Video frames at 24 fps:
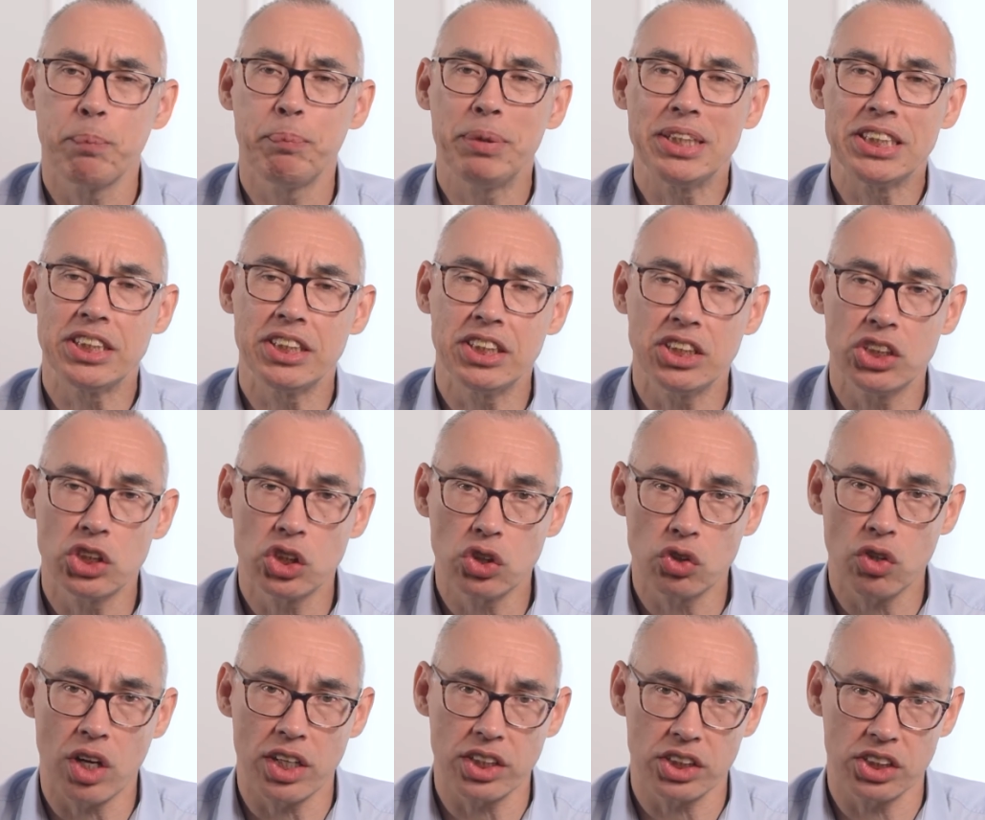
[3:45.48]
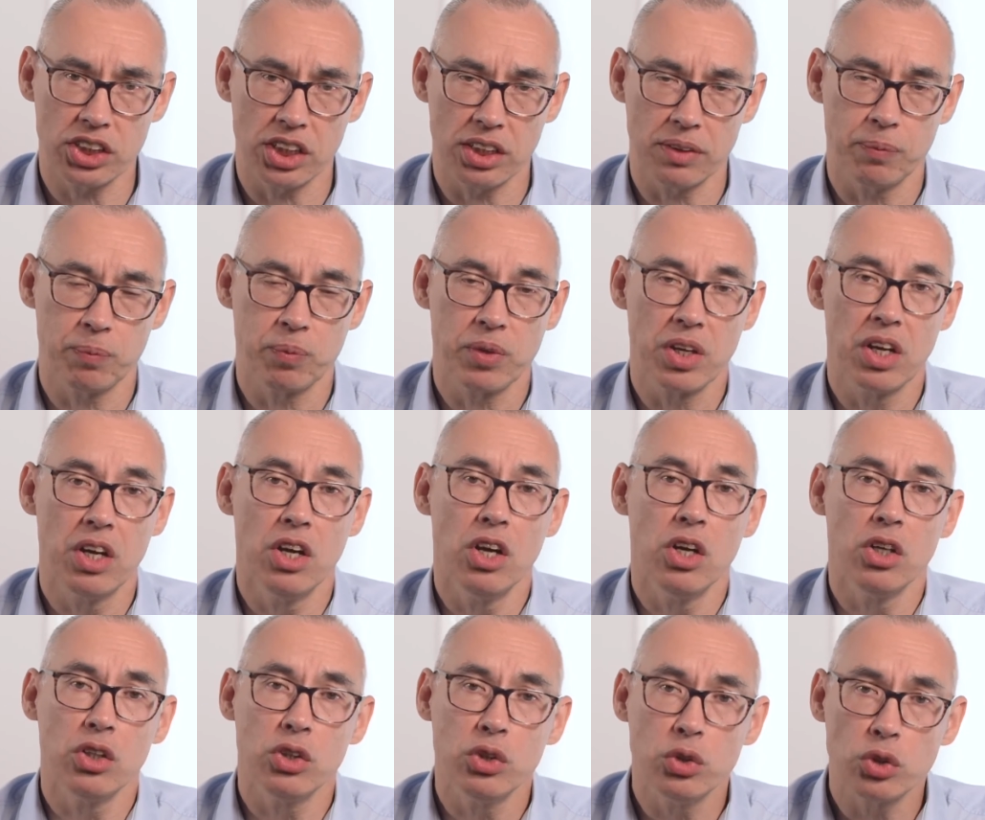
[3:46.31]
business structure.
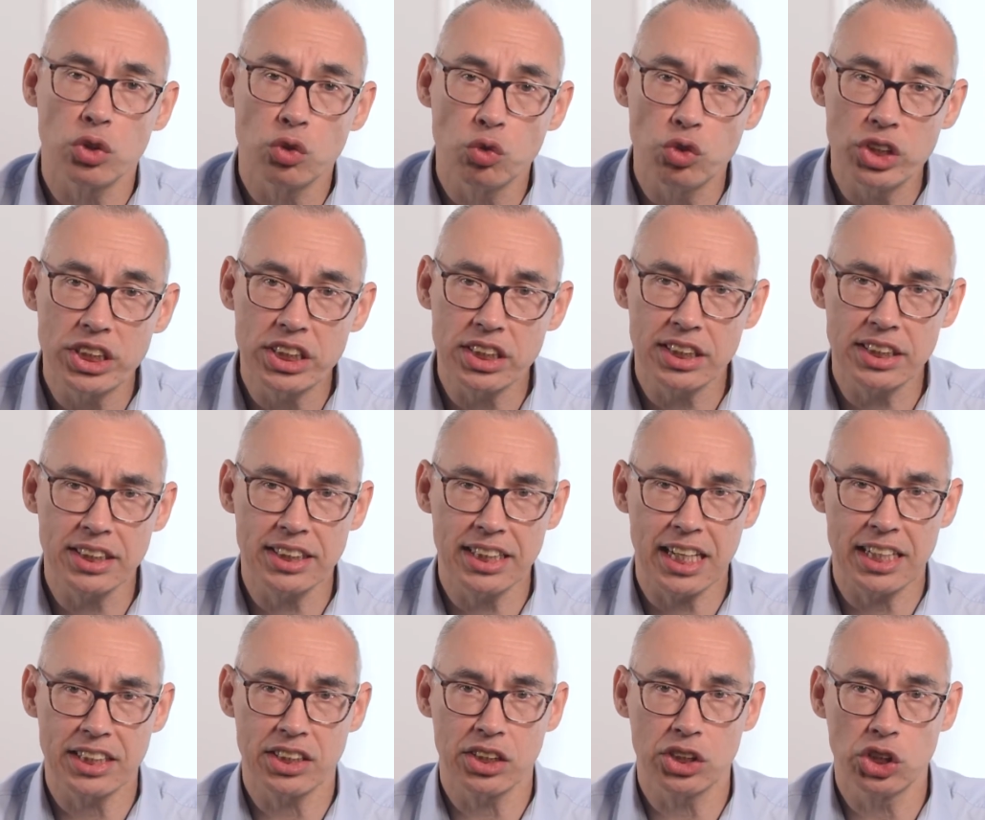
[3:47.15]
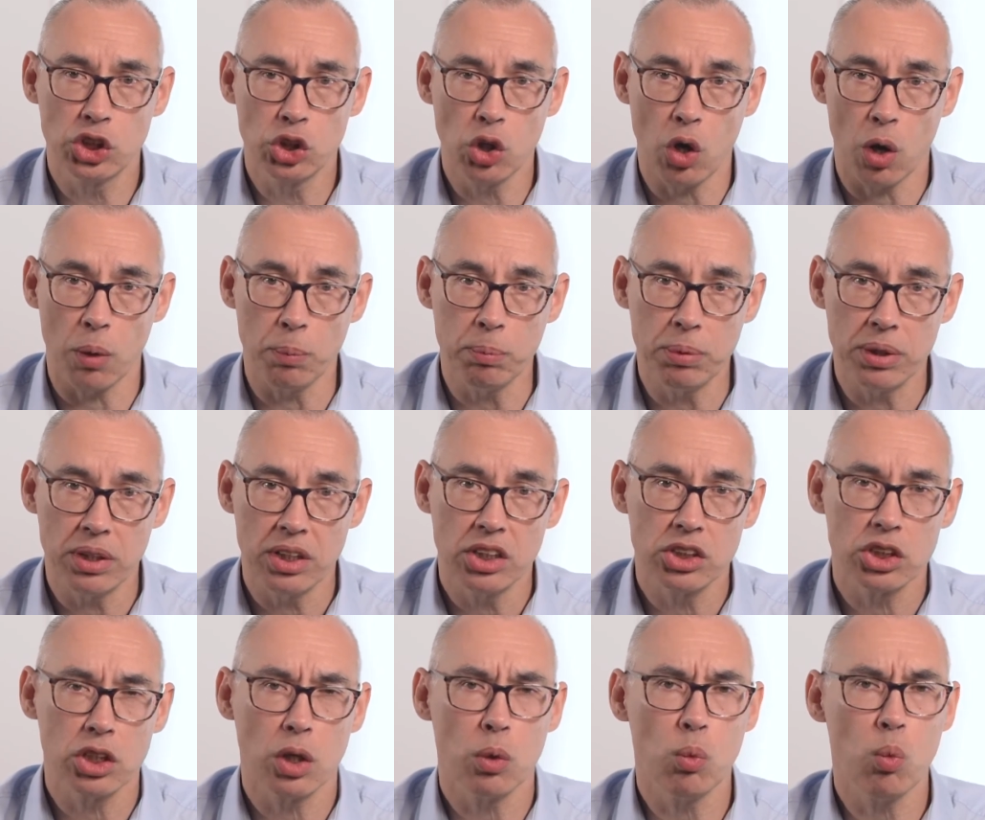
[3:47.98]
You would risk assess a job,
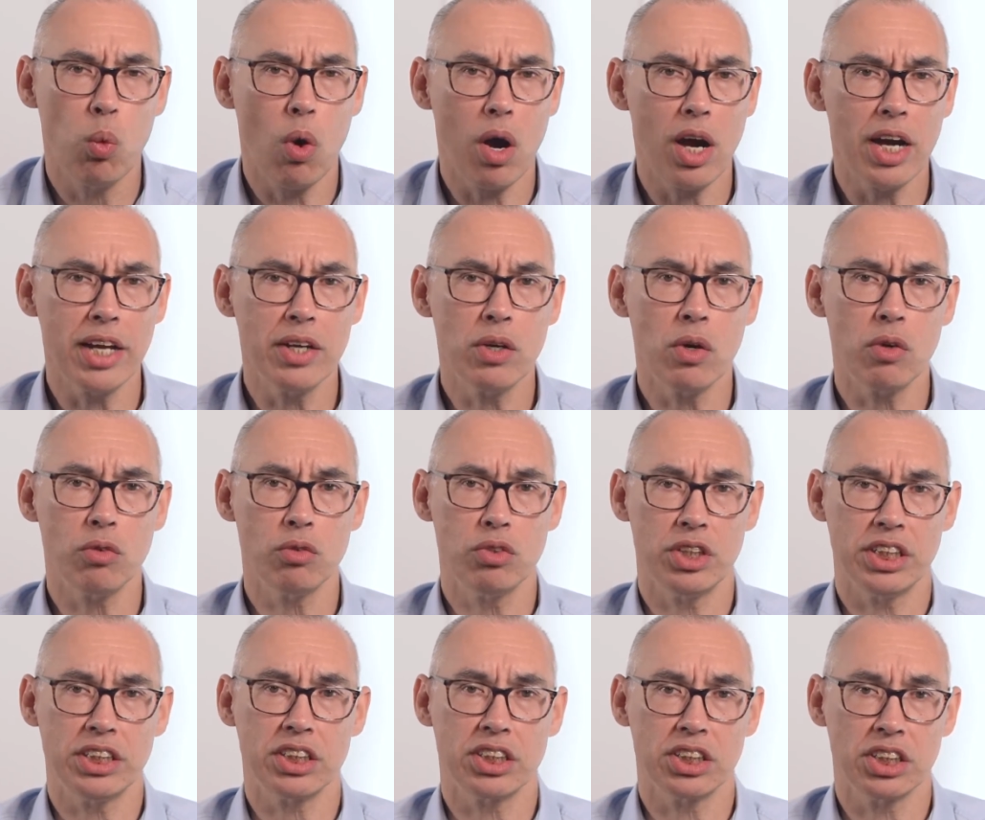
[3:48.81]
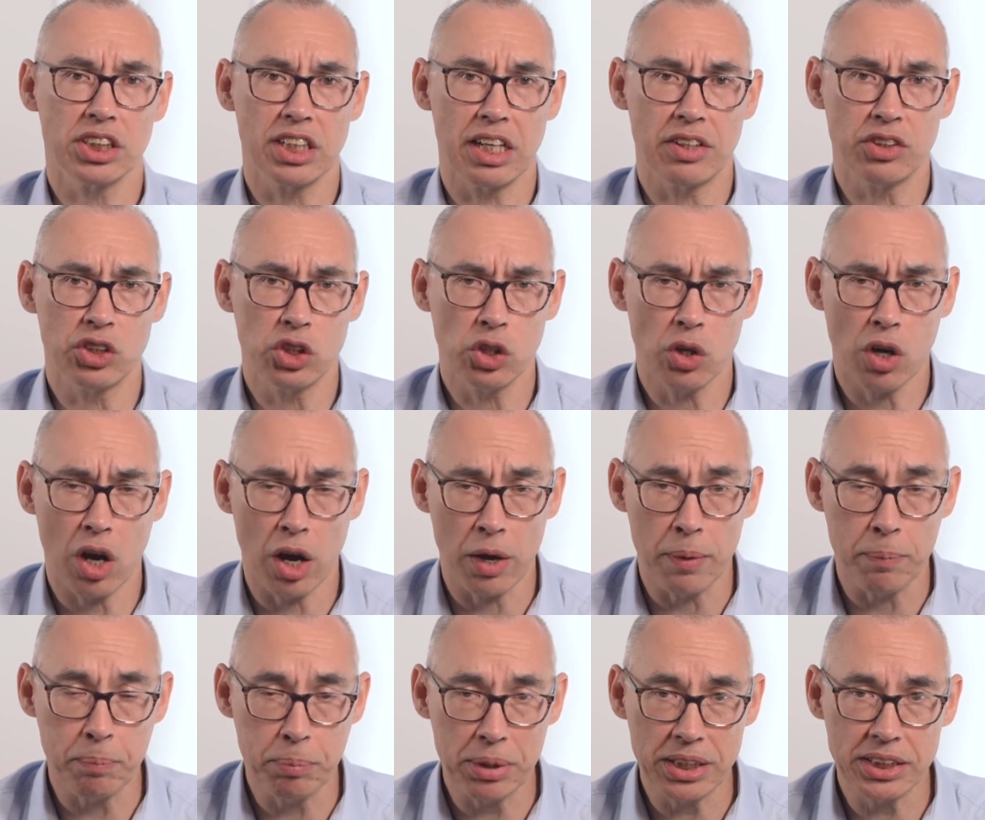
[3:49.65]
so why not risk assess your
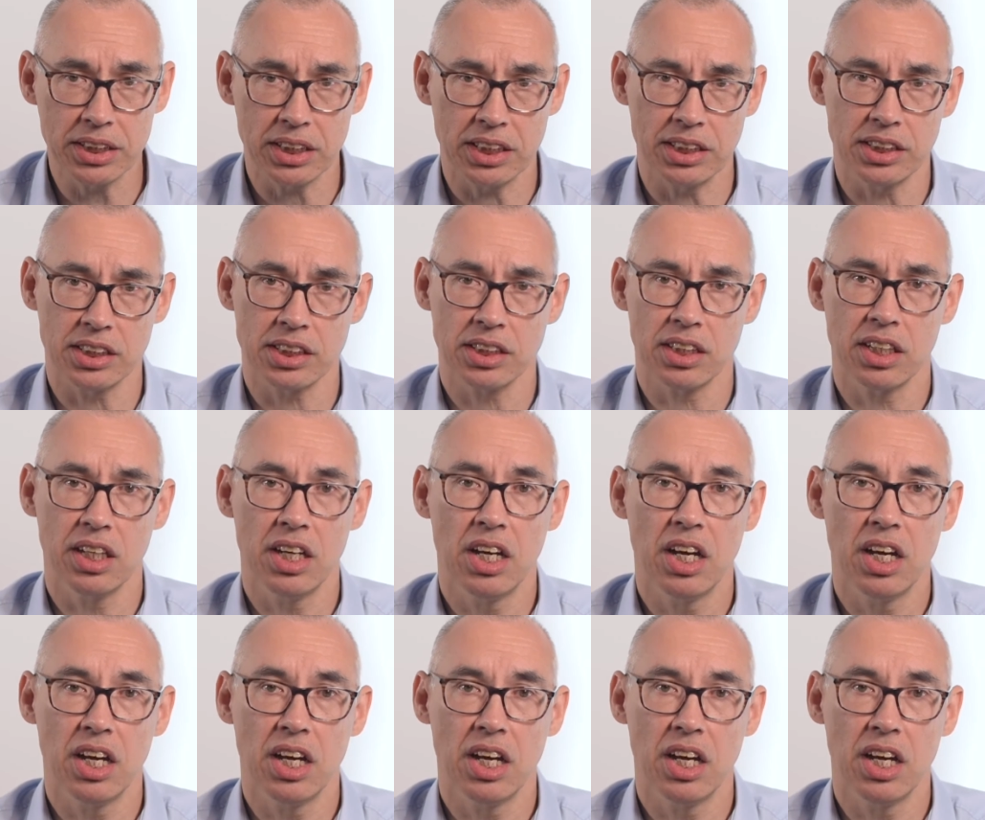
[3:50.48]
own business?